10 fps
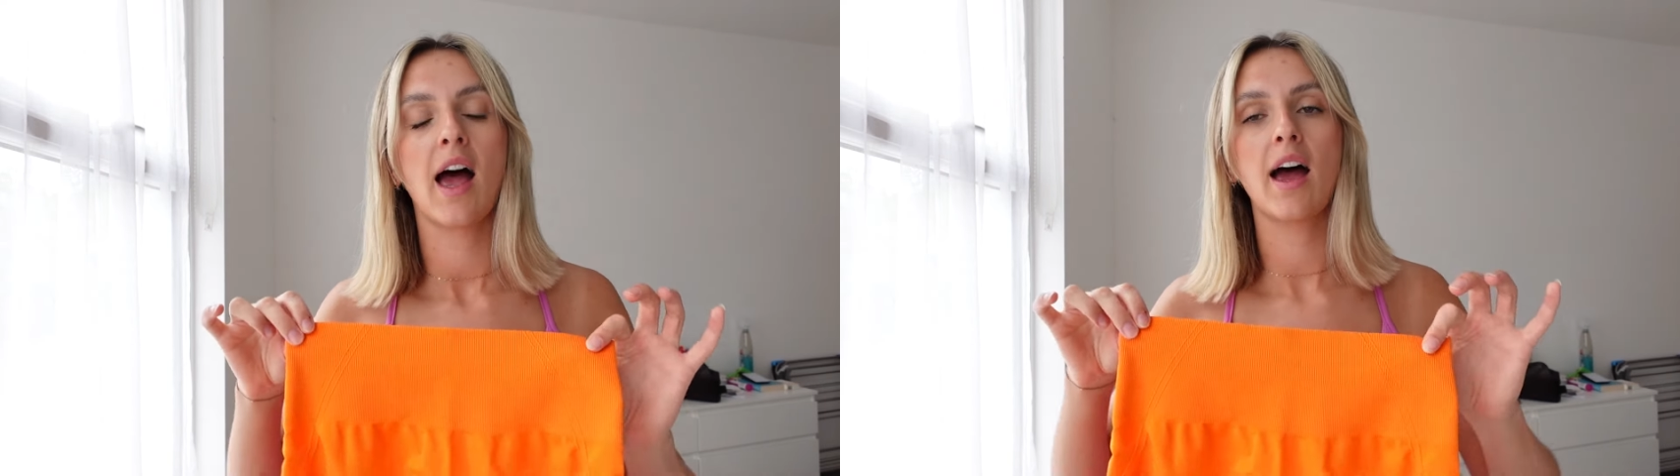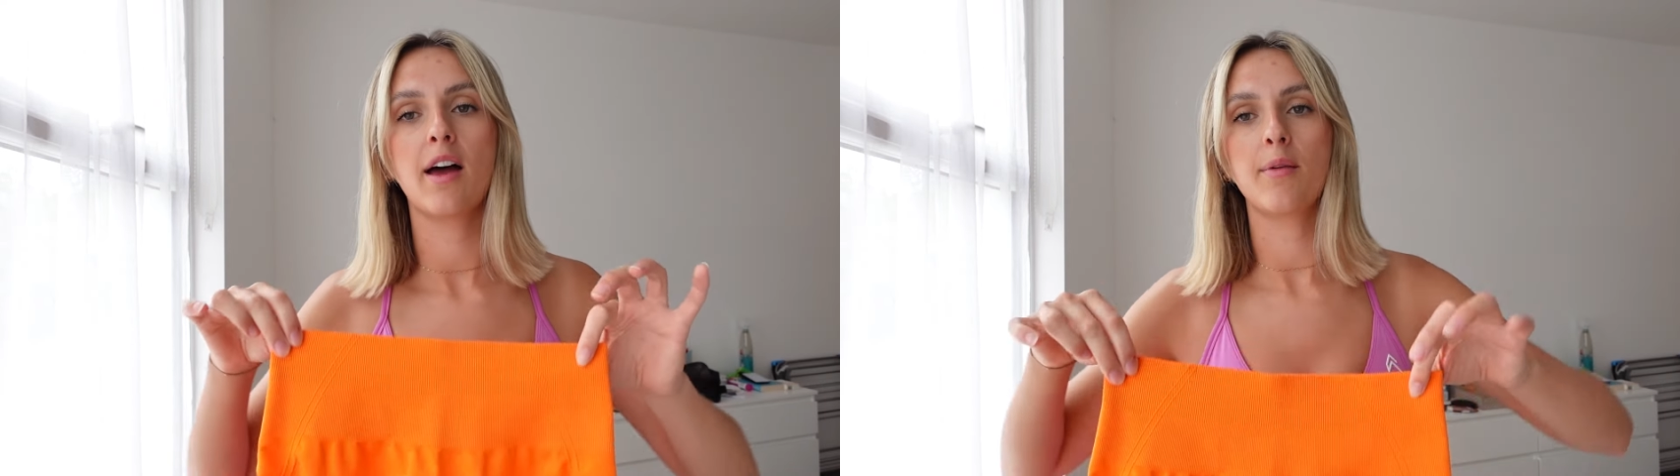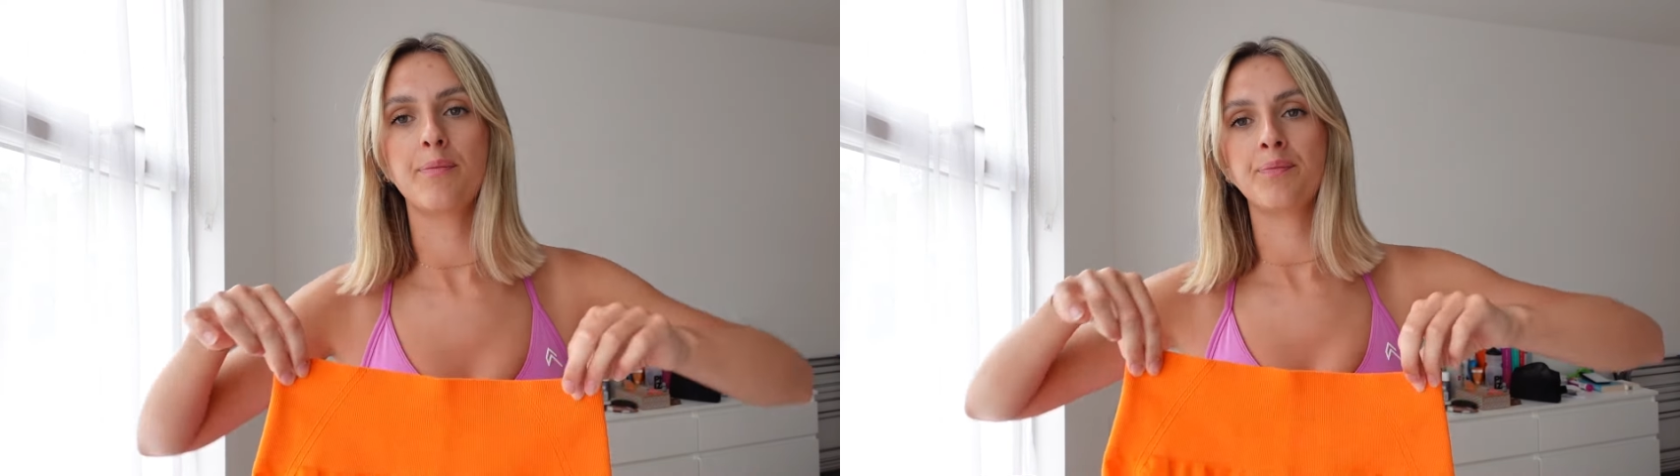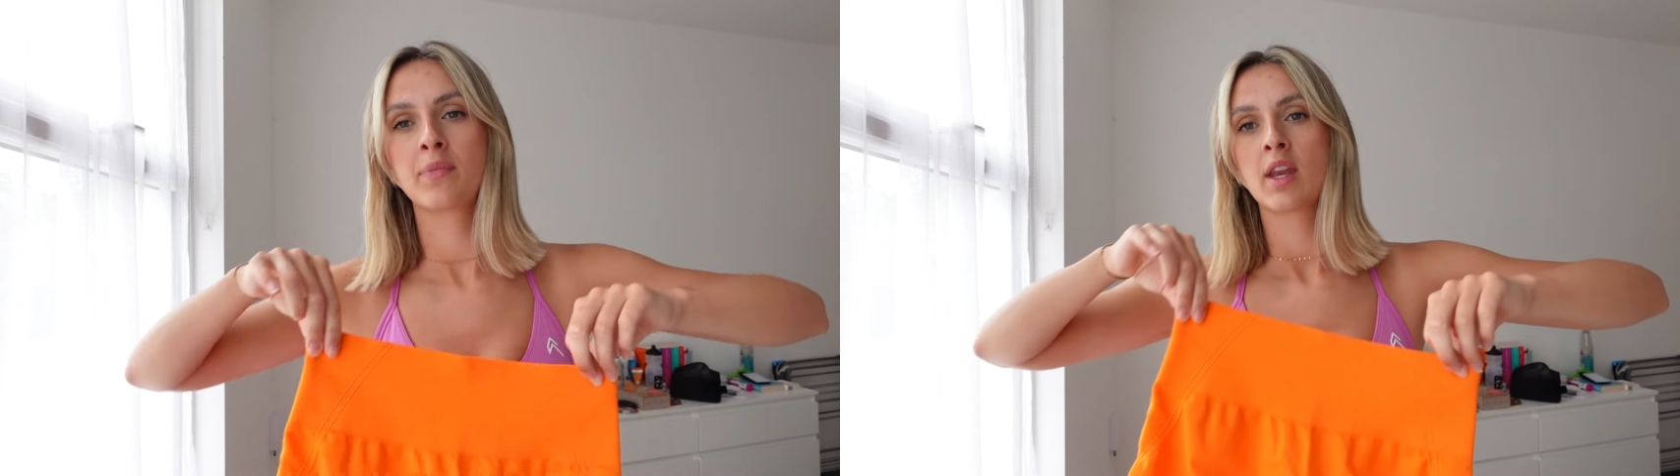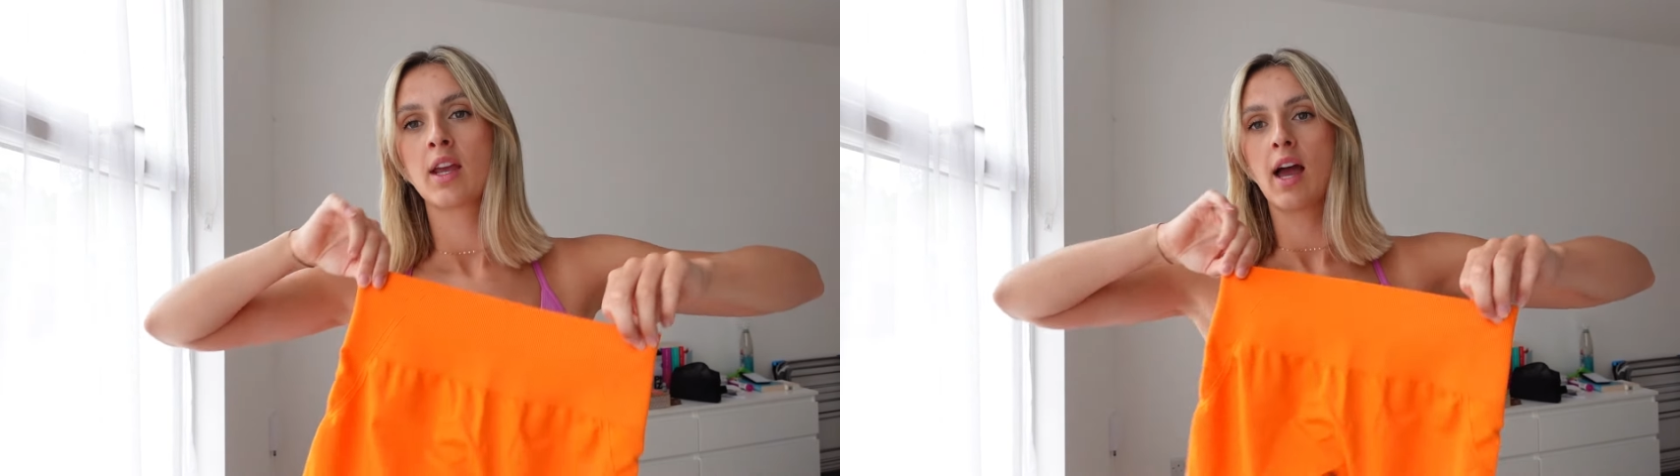Um,
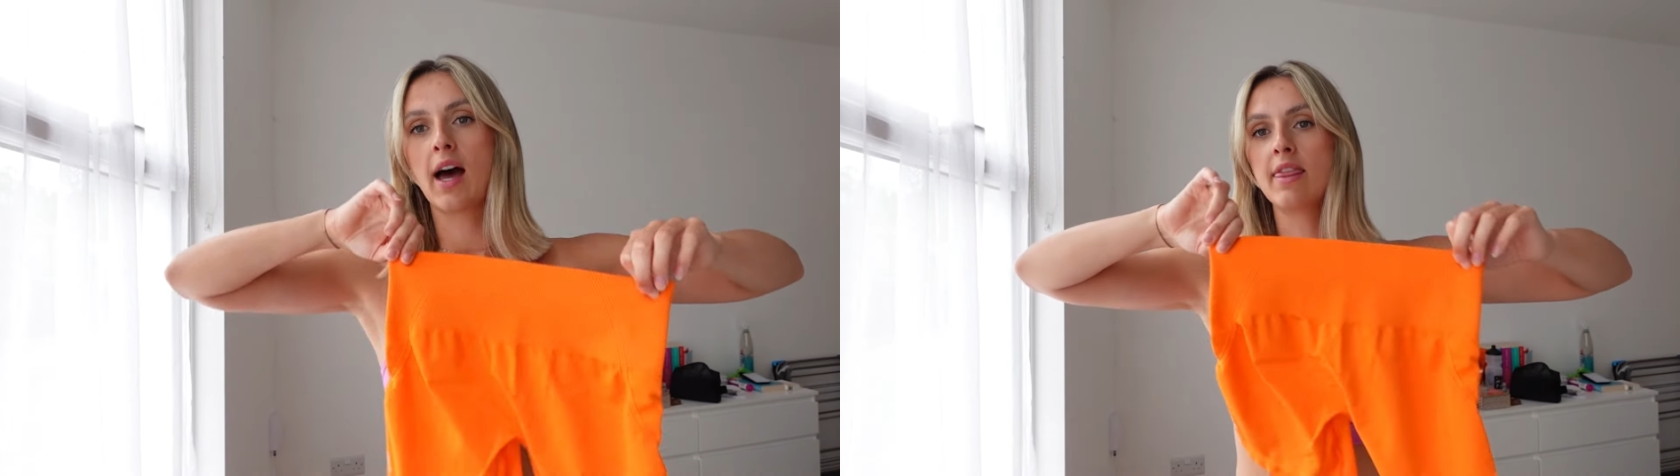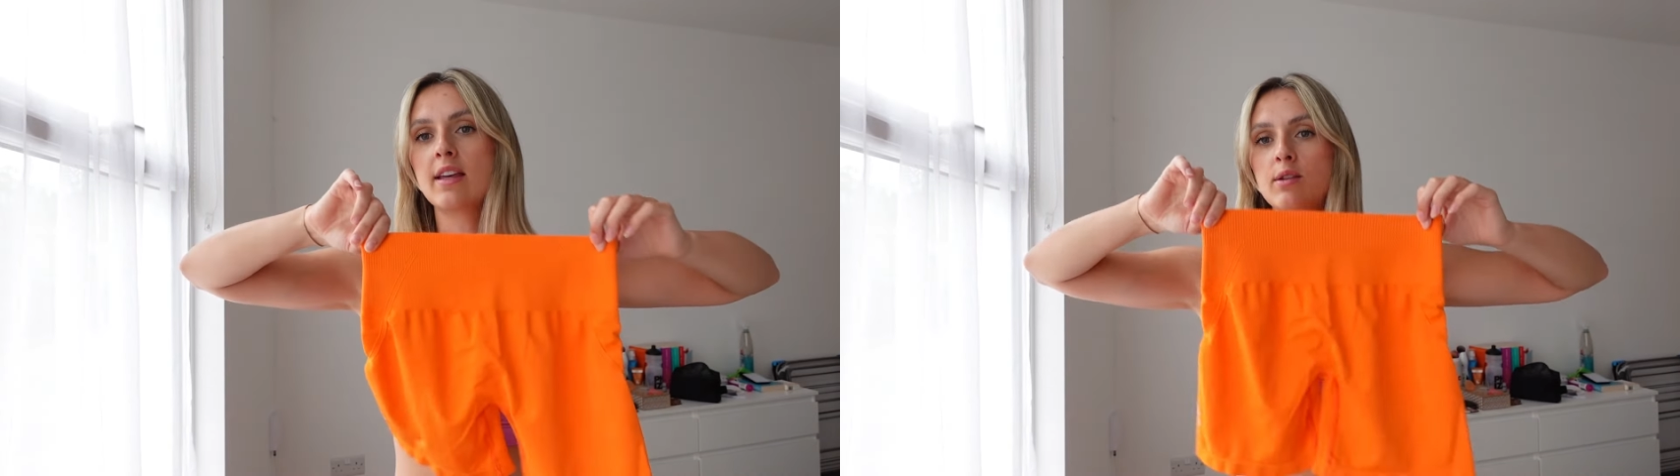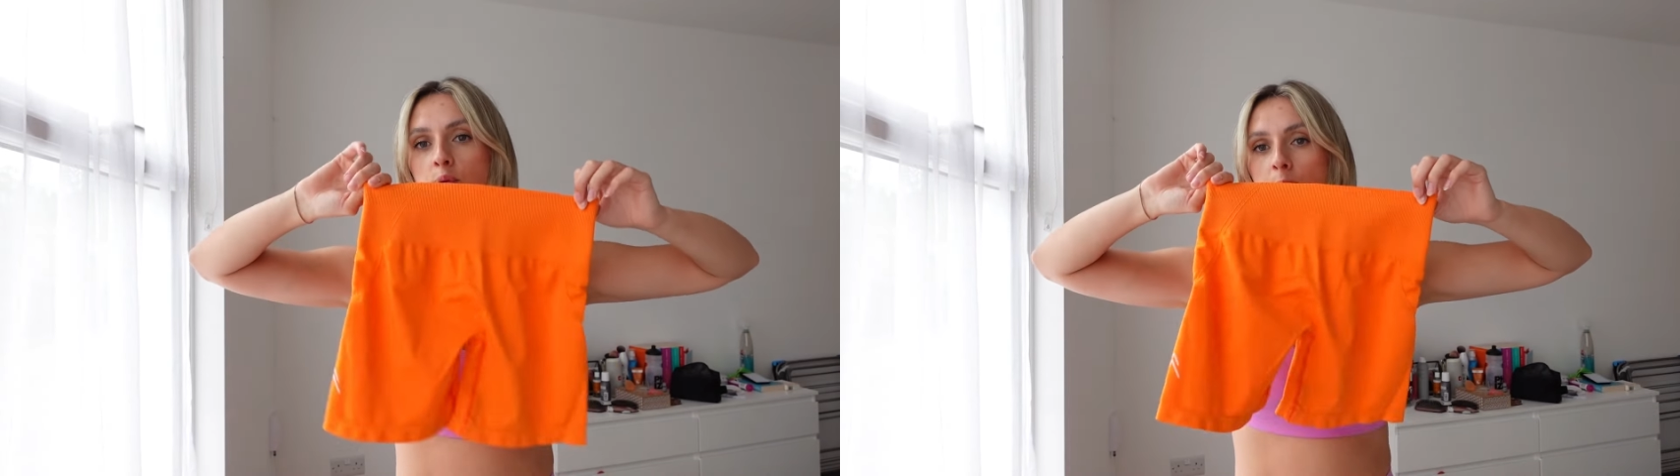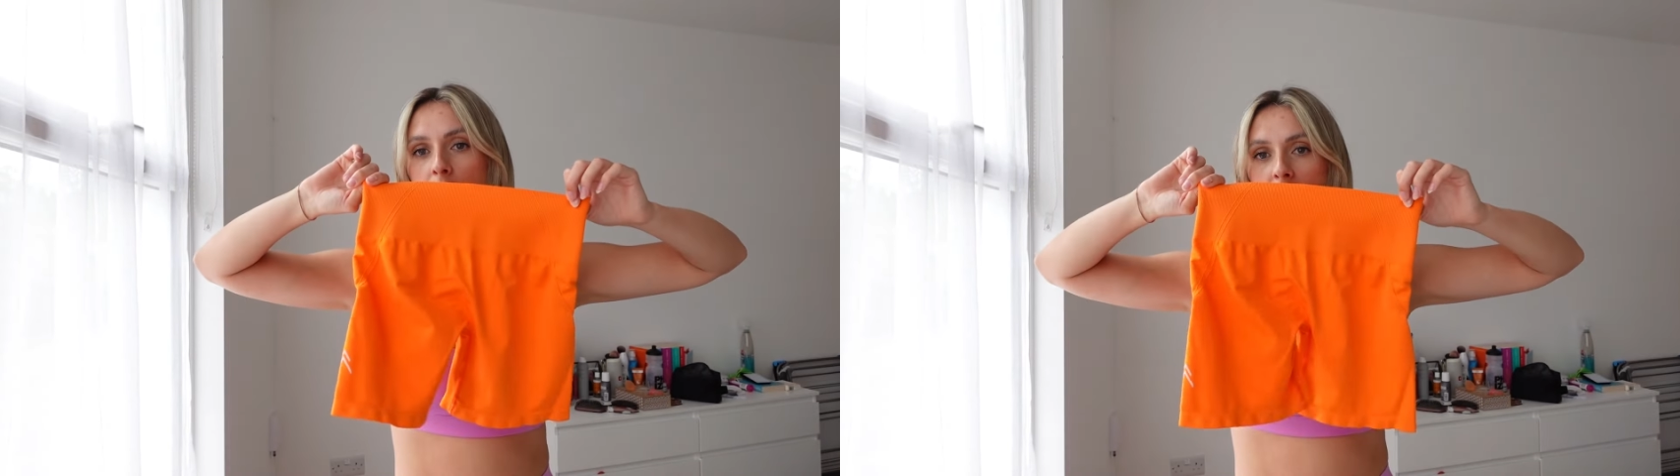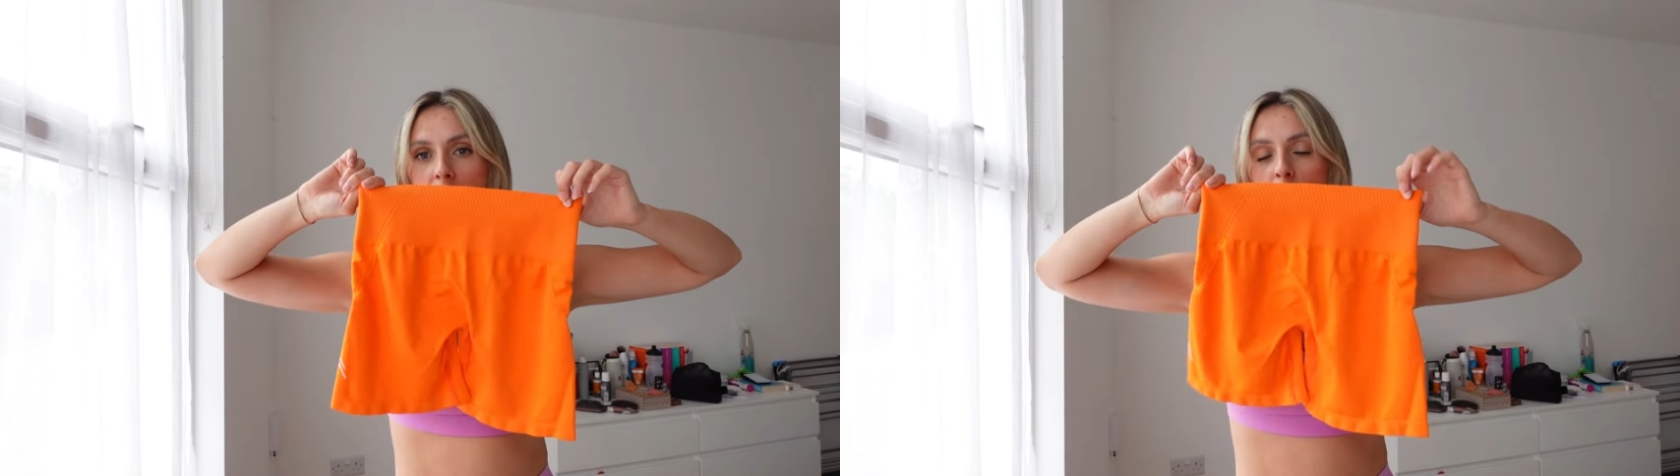and this will be
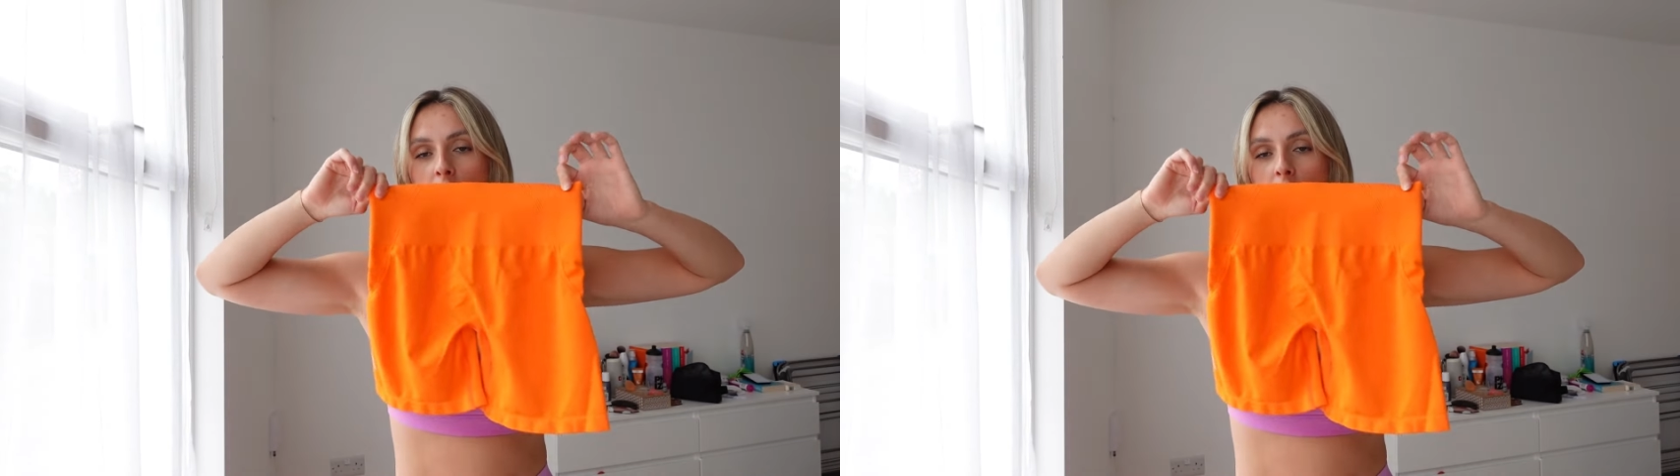really cute.